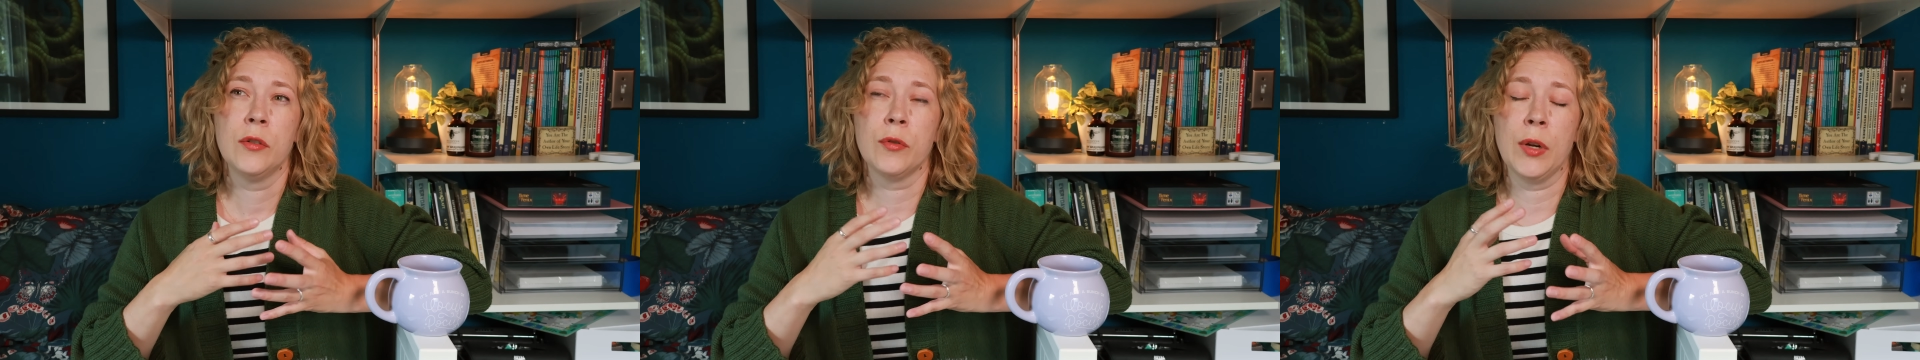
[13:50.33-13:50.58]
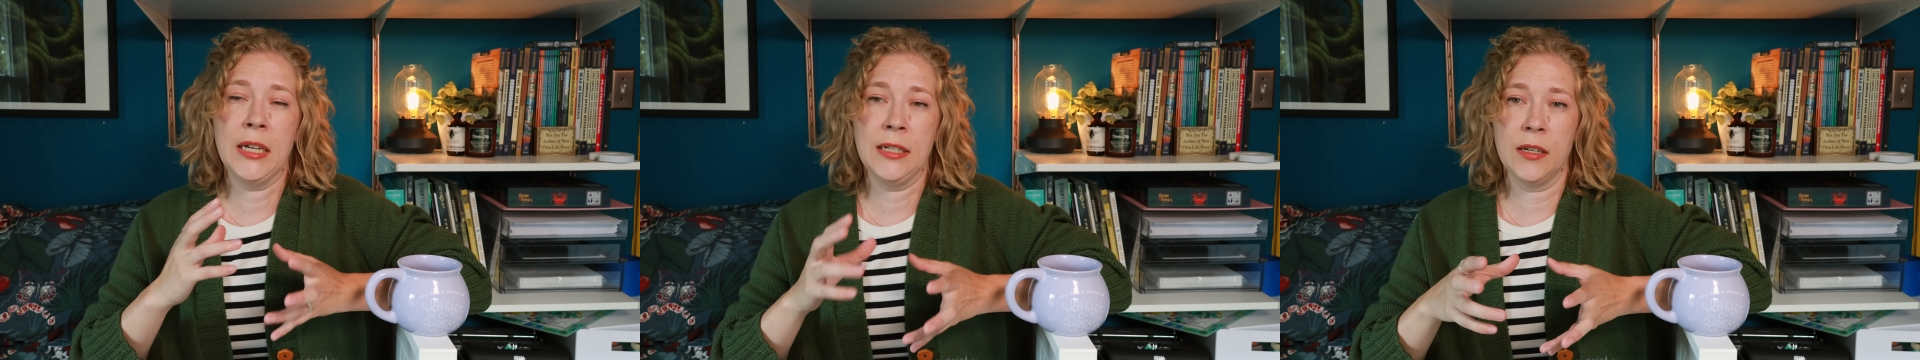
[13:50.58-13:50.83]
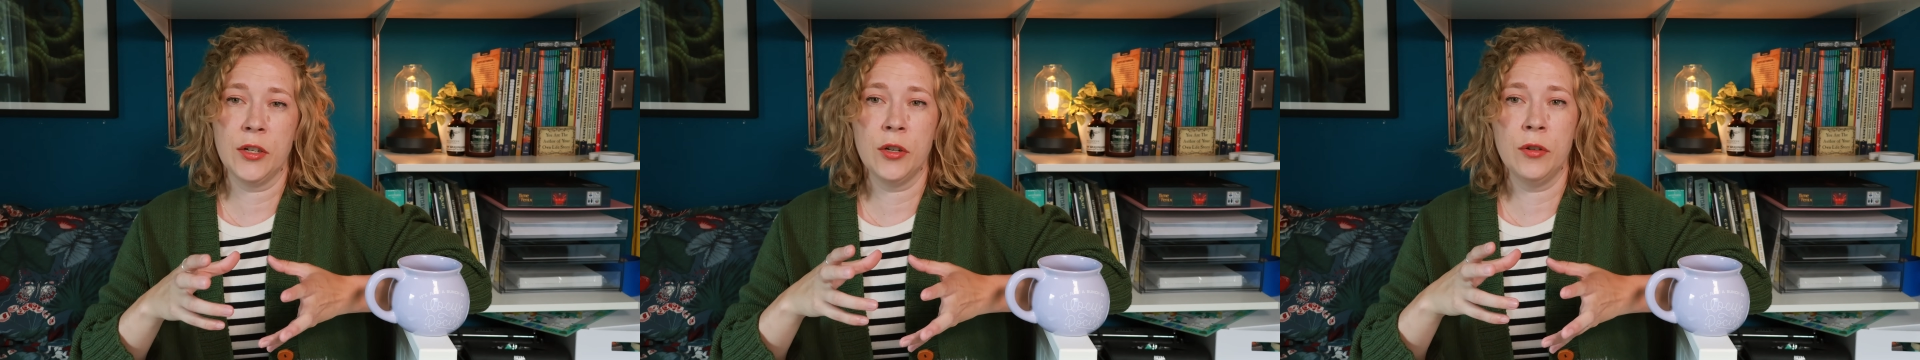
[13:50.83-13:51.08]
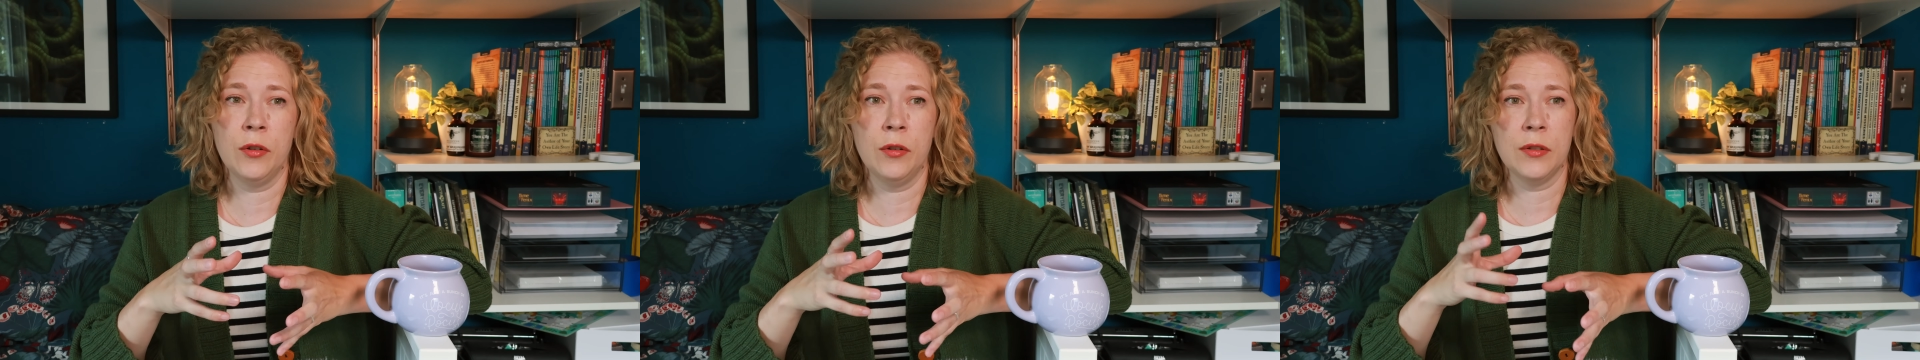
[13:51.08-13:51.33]

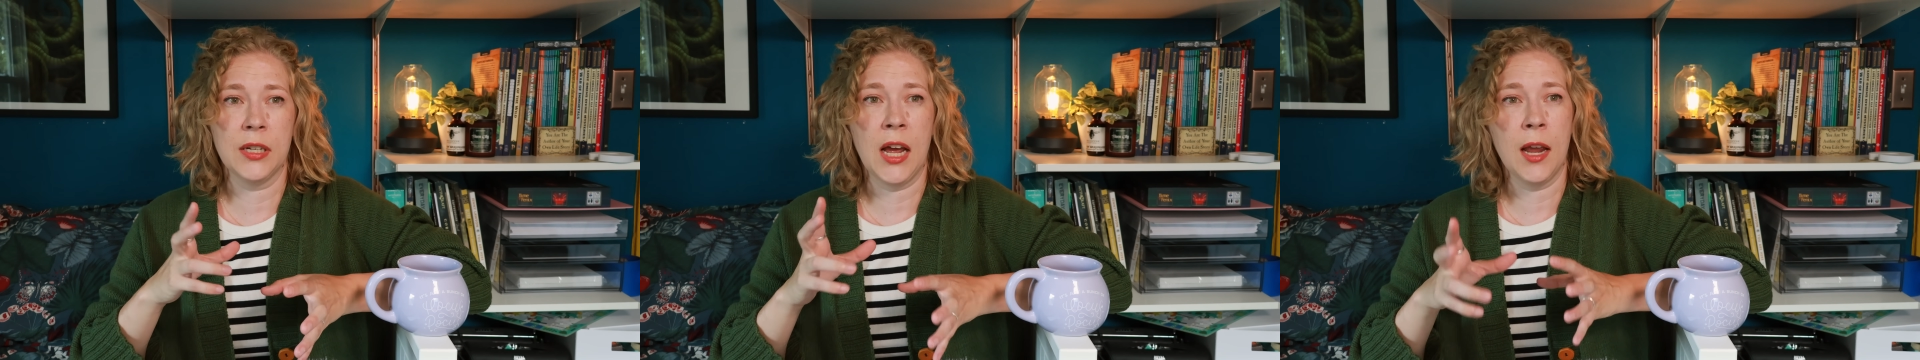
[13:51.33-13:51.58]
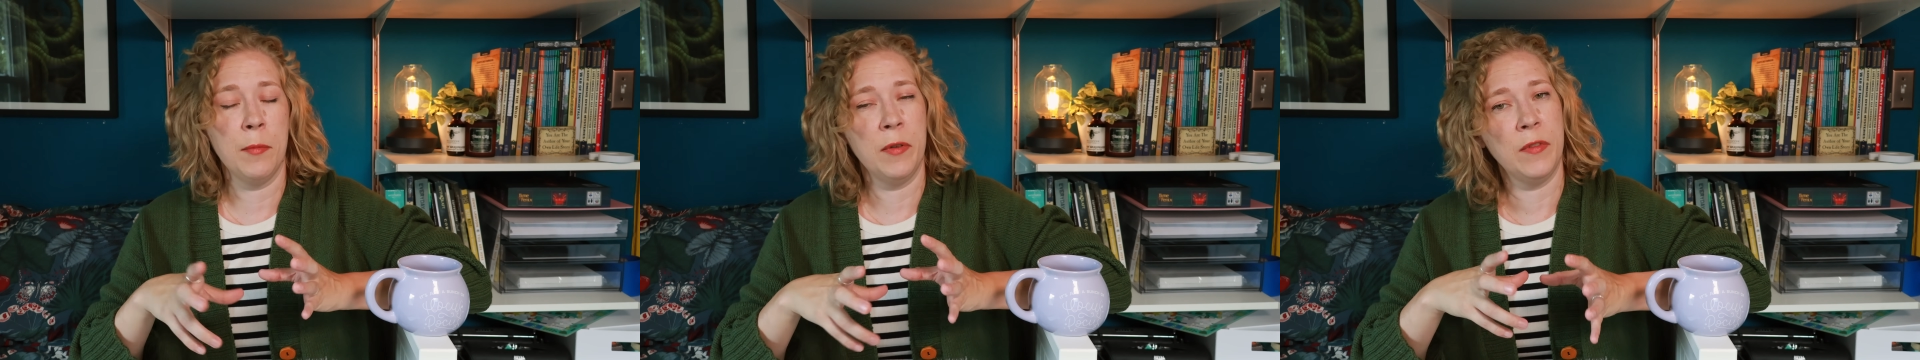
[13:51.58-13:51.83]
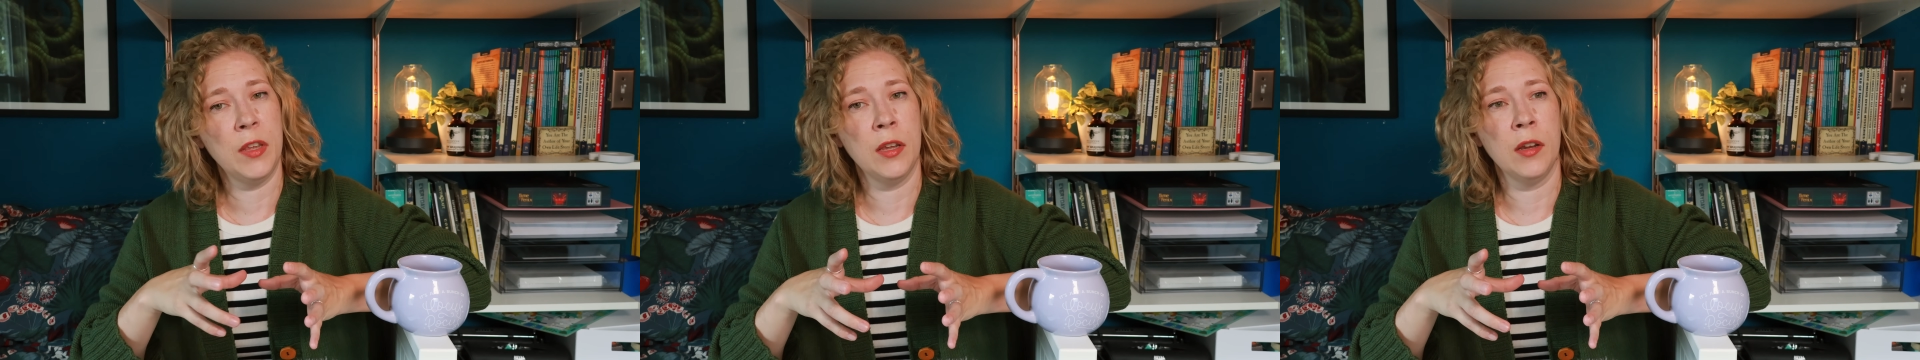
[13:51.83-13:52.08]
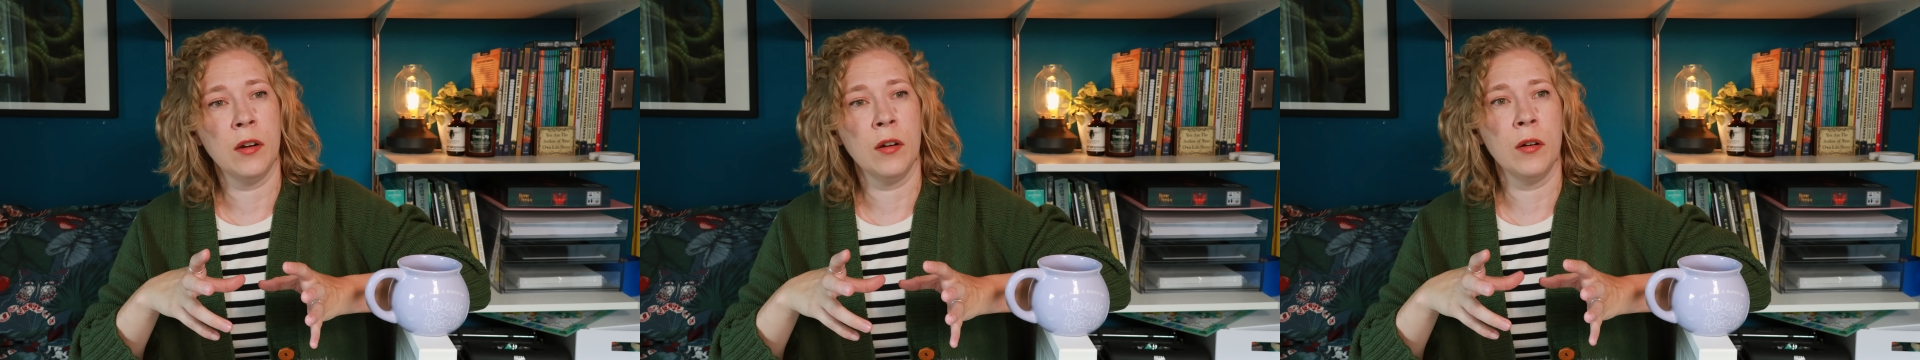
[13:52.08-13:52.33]
transitional time of
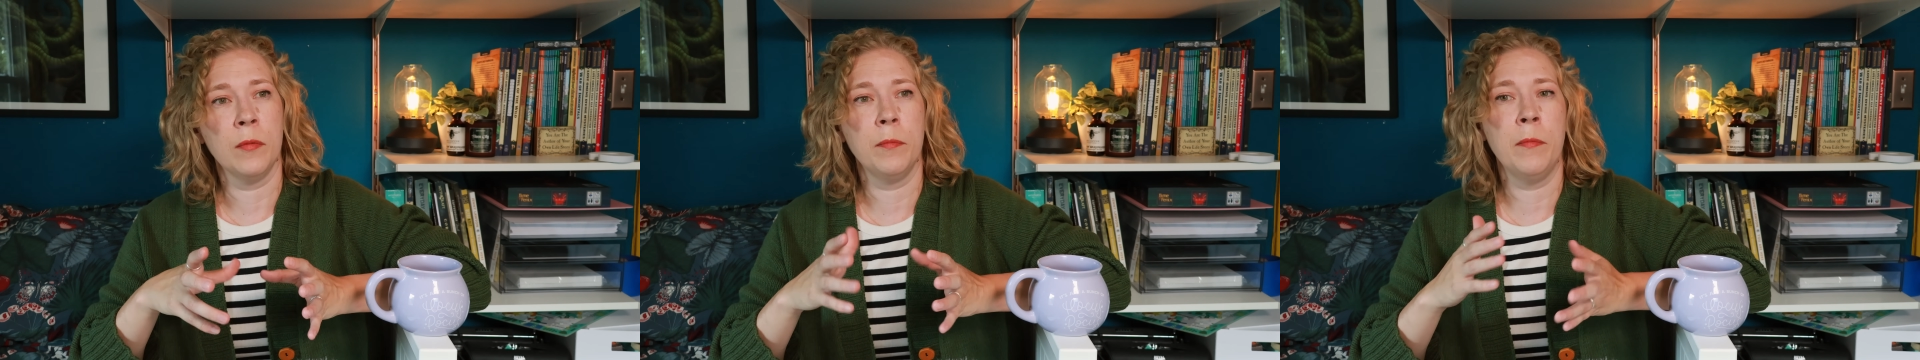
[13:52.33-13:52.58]
year,